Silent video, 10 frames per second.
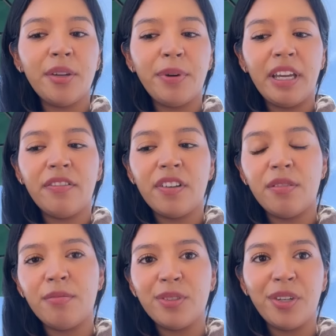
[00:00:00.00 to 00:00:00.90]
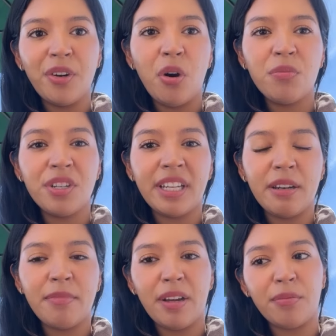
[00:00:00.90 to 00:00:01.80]
away from doing homework
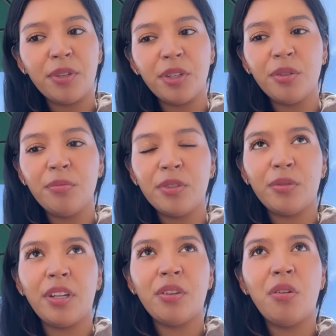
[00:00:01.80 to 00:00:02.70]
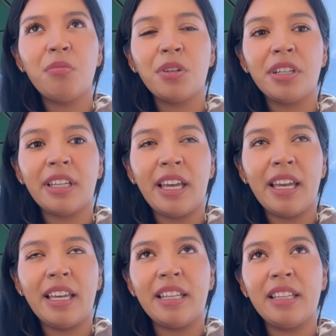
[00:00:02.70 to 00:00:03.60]
in my room, doing homework
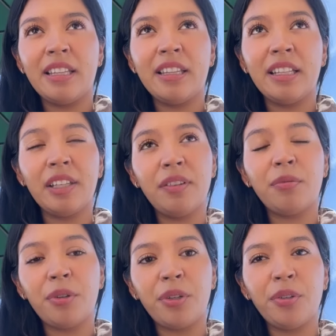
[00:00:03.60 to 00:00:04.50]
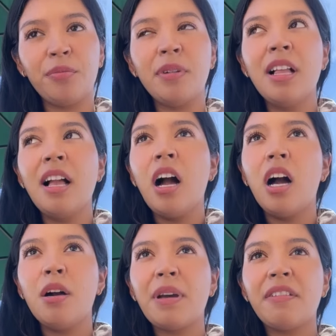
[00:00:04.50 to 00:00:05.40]
in the living room.
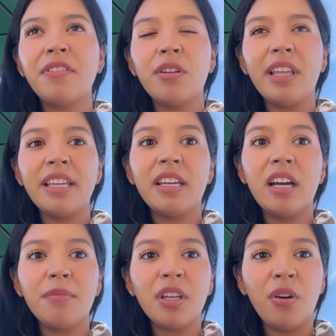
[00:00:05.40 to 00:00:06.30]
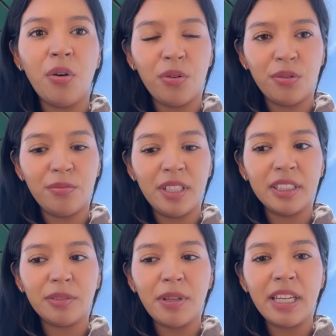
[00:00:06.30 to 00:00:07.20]
Um, I feel like coming home
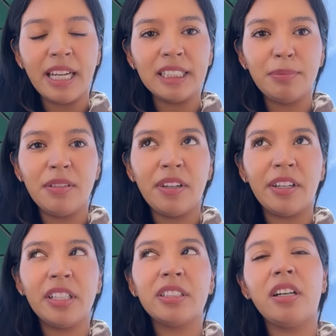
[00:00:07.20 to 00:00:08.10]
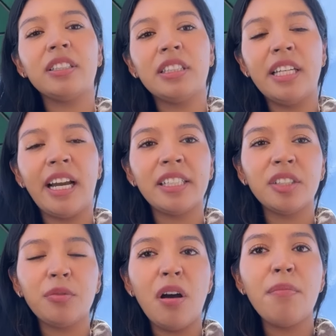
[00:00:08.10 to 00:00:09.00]
this week has been very exhausting. I
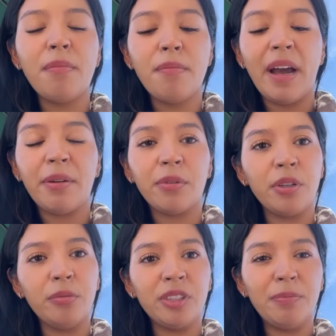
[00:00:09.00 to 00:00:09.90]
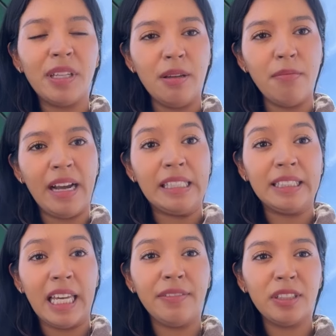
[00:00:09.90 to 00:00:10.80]
just want my room to be my
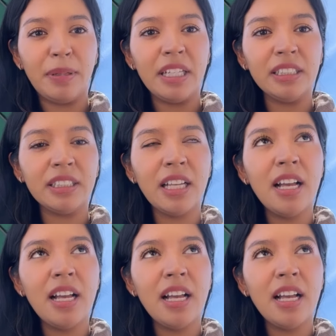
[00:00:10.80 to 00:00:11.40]
safe space